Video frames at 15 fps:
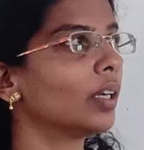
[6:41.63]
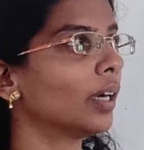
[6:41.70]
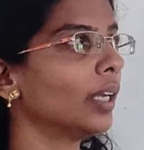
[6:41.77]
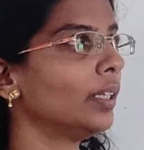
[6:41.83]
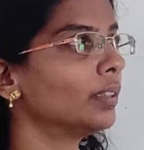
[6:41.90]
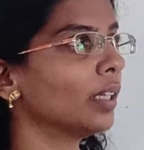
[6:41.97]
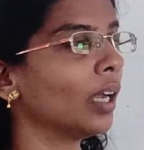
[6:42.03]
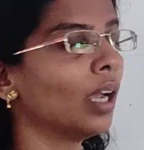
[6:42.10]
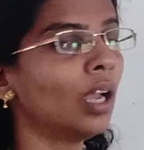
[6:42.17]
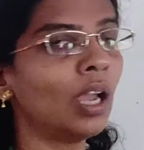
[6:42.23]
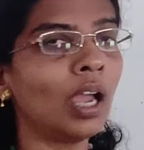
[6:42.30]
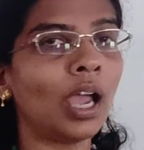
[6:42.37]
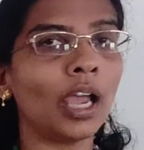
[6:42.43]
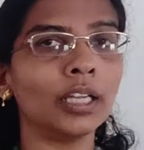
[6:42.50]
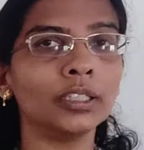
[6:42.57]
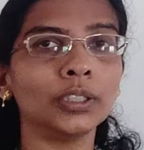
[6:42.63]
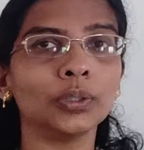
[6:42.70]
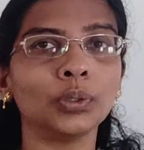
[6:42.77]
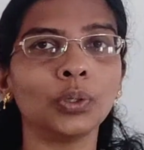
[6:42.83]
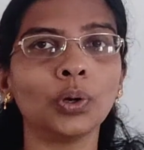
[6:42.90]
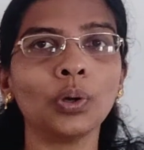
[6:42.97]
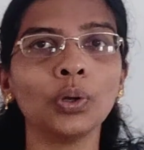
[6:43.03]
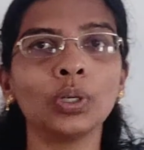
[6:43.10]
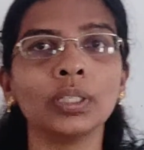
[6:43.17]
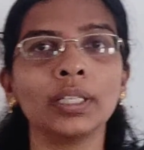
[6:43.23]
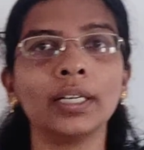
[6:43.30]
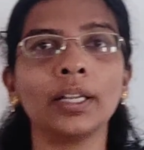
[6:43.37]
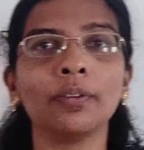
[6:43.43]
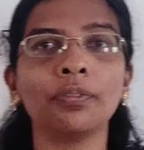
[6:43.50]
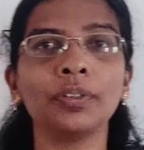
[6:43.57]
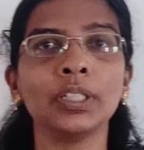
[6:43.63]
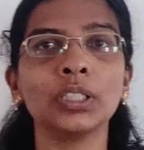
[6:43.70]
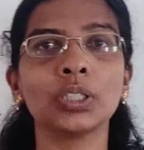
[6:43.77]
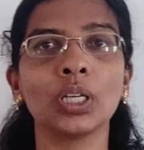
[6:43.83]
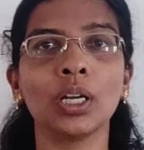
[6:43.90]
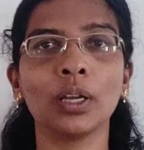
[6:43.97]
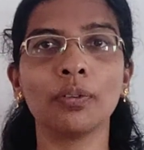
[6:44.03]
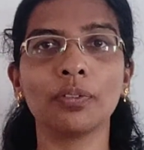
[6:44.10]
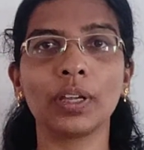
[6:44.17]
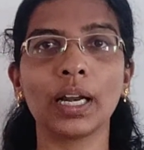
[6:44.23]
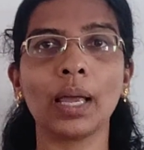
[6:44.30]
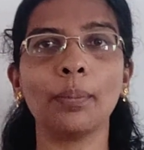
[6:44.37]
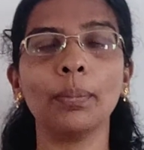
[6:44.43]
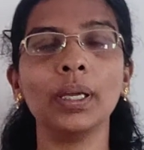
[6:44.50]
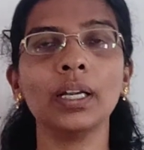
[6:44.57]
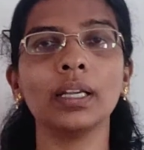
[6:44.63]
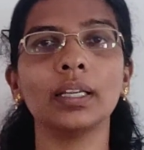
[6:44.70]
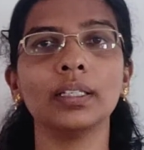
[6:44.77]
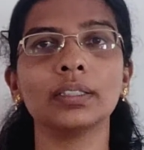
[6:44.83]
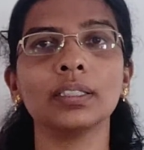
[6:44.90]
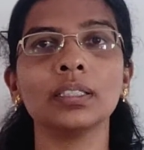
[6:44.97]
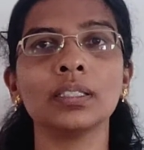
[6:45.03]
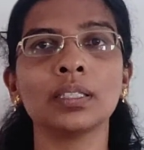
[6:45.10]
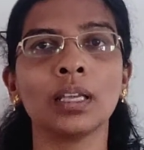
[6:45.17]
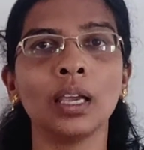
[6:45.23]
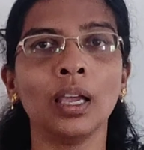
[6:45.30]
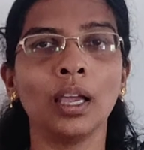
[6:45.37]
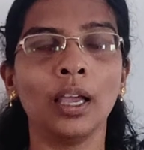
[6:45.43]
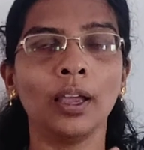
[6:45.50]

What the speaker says: right? And you know the definition of grammar, it is